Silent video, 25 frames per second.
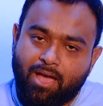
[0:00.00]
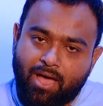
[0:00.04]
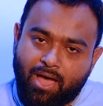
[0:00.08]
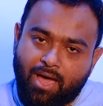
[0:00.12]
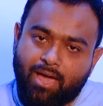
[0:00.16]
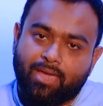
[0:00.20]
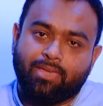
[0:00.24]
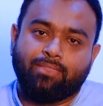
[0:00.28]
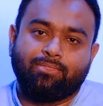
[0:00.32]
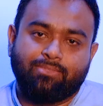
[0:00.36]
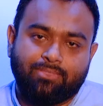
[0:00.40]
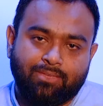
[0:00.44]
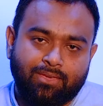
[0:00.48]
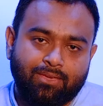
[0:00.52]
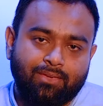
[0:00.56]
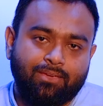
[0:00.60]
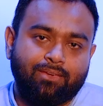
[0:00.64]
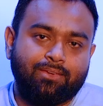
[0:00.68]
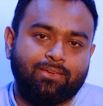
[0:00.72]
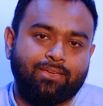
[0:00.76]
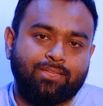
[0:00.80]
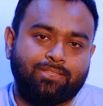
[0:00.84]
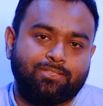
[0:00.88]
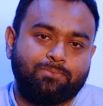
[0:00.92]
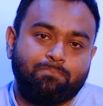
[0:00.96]
I think
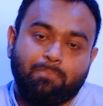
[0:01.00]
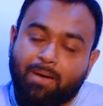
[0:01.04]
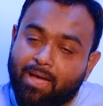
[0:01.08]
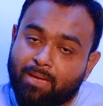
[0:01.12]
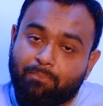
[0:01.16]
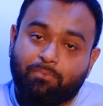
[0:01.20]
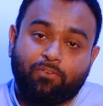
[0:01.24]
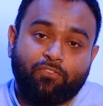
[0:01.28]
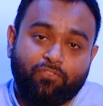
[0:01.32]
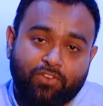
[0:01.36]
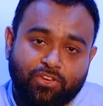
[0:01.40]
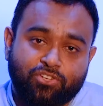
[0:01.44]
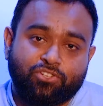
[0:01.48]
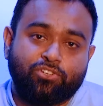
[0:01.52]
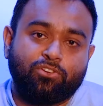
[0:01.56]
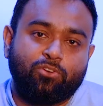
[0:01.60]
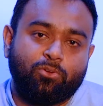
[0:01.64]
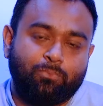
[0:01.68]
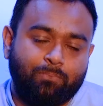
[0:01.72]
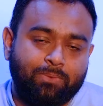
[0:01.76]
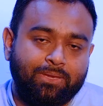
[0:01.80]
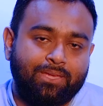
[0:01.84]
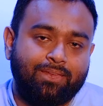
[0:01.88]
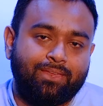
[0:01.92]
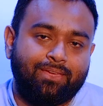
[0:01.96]
it's my professional
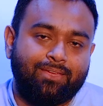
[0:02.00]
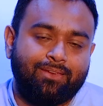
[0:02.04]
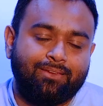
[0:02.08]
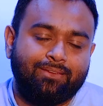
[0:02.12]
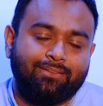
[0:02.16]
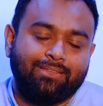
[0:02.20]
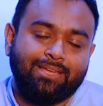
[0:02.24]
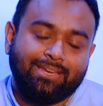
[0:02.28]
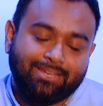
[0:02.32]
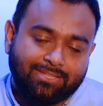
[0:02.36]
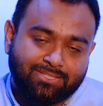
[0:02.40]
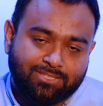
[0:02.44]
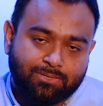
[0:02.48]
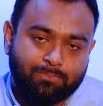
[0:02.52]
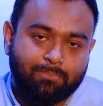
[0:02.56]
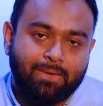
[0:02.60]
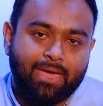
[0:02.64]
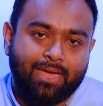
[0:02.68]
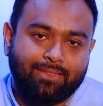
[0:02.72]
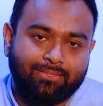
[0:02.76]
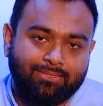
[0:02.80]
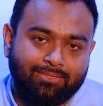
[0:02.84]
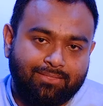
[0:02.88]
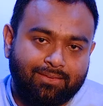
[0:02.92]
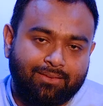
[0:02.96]
opinion that it's a
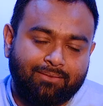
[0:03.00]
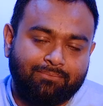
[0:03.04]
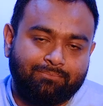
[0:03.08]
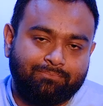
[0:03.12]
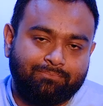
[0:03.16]
bad thing.